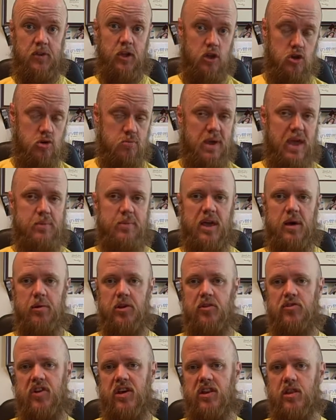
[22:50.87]
You may be able
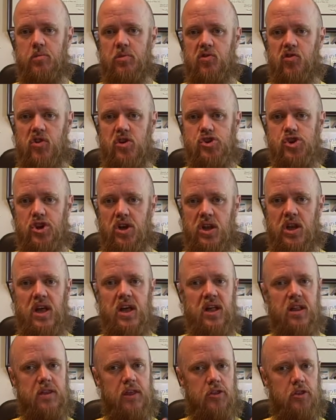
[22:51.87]
to take the position
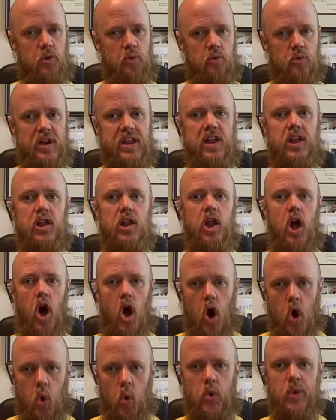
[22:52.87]
that the real,
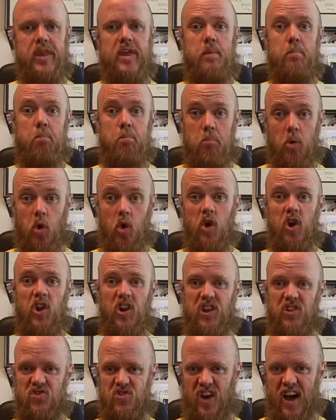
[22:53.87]
only
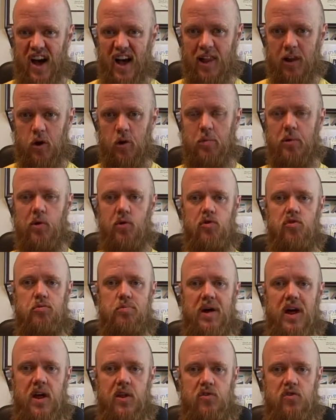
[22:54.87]
morally tolerable
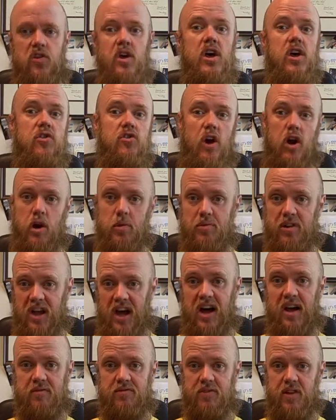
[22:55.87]
response to armed
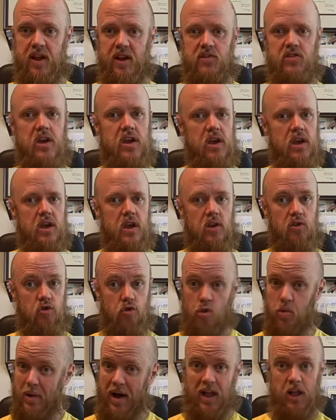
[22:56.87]
conflict is
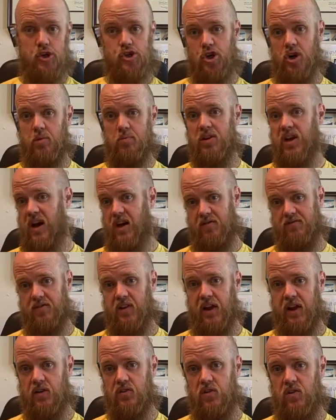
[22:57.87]
to abolish armed
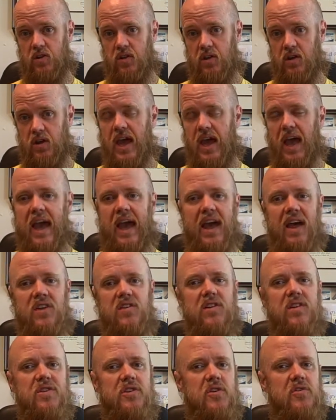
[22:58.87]
conflict.
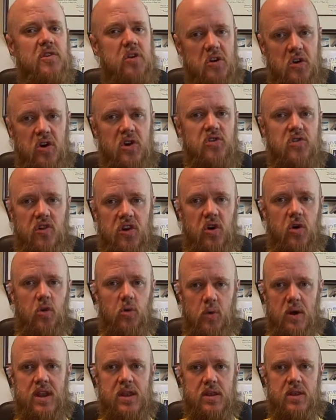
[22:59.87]
And there's a good deal
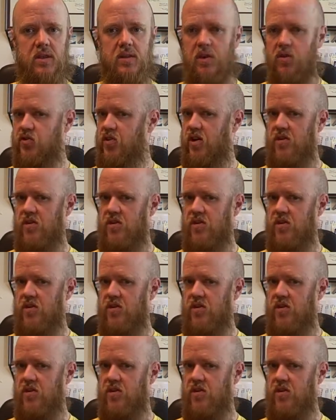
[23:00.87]
written, there's